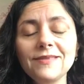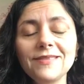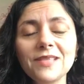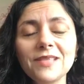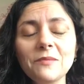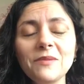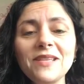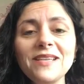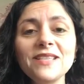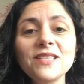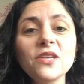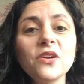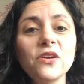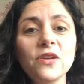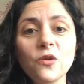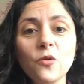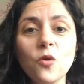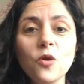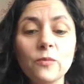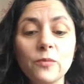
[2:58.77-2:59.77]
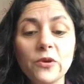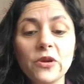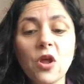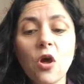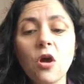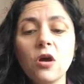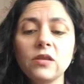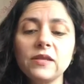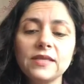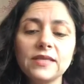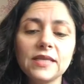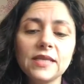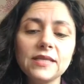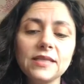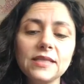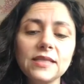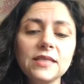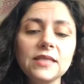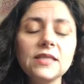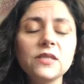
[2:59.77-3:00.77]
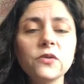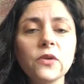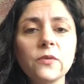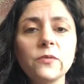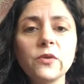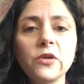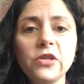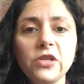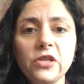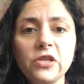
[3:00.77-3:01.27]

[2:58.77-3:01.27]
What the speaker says: of these incorporate all the senses, so I want